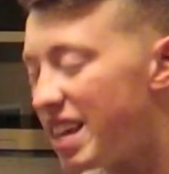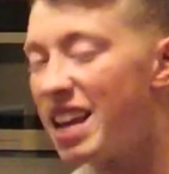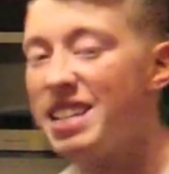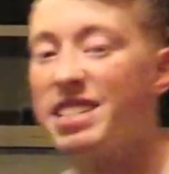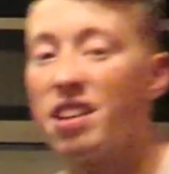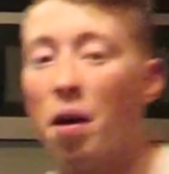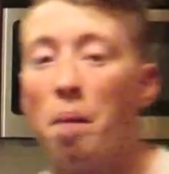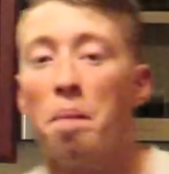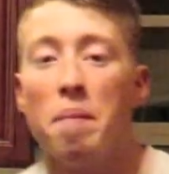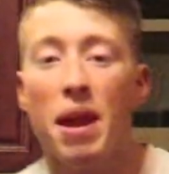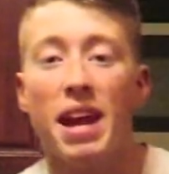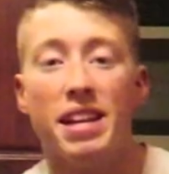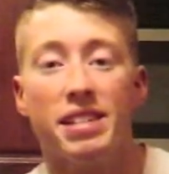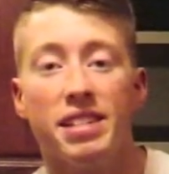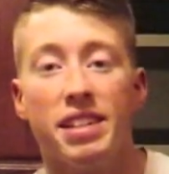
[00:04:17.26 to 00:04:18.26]
tastes
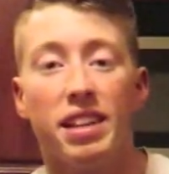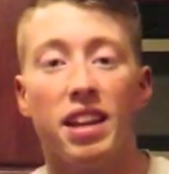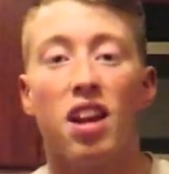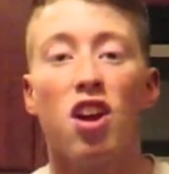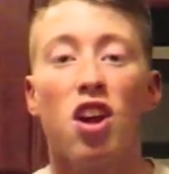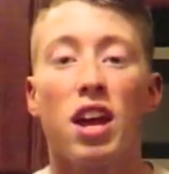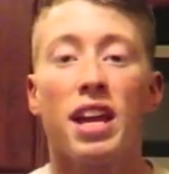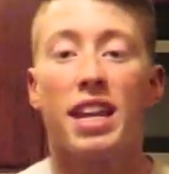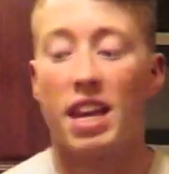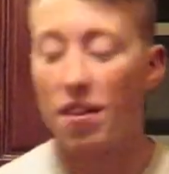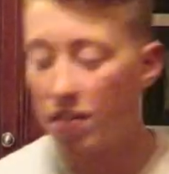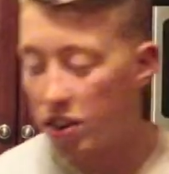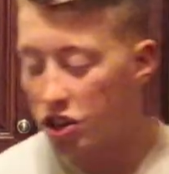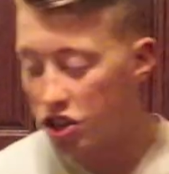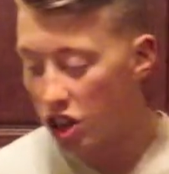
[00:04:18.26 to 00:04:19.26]
amazing.
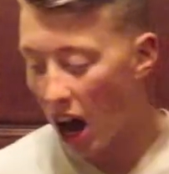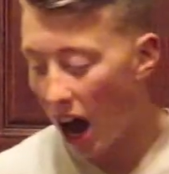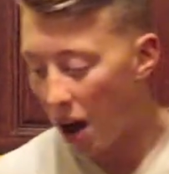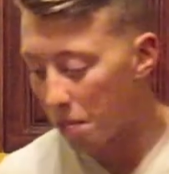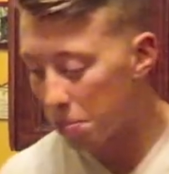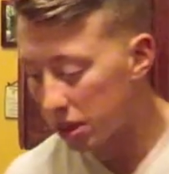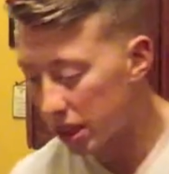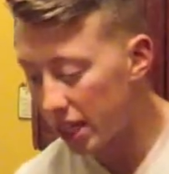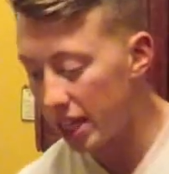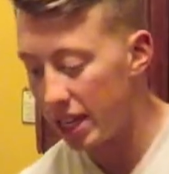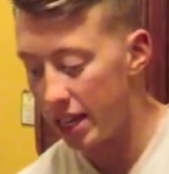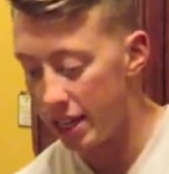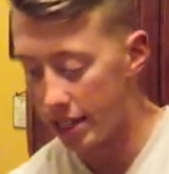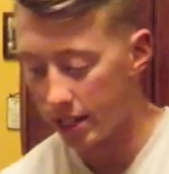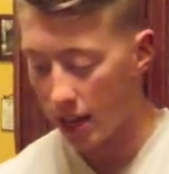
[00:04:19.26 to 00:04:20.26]
Give it a shot,
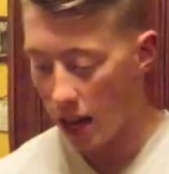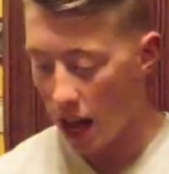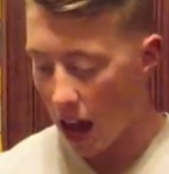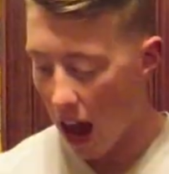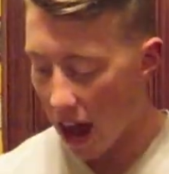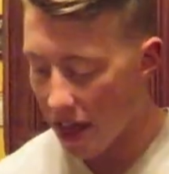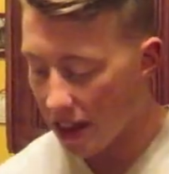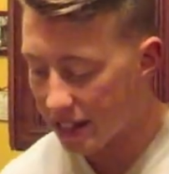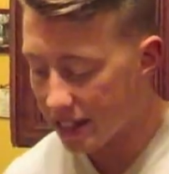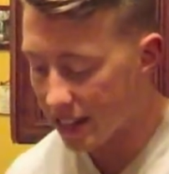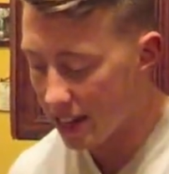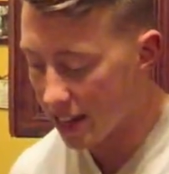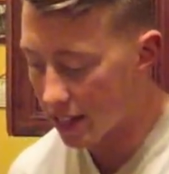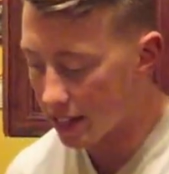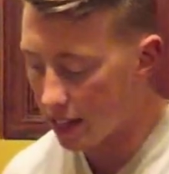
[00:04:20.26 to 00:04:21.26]
please. And this
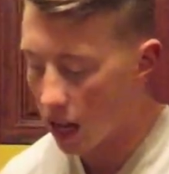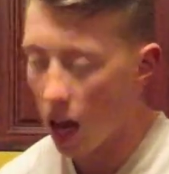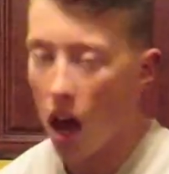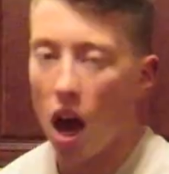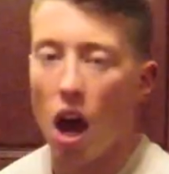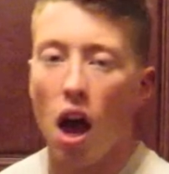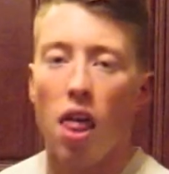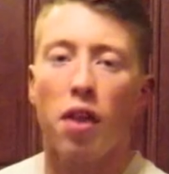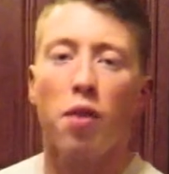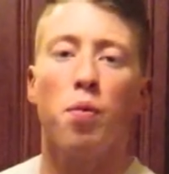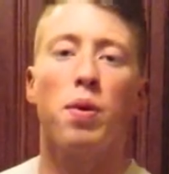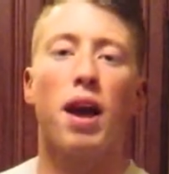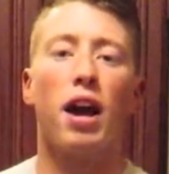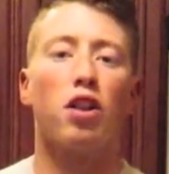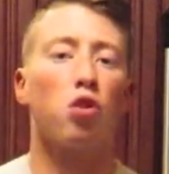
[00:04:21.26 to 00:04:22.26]
is,
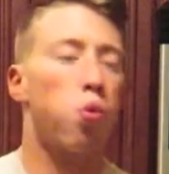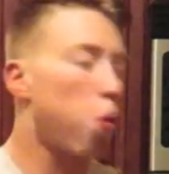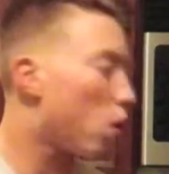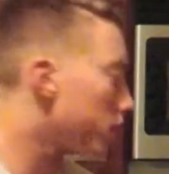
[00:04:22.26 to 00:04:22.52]
we got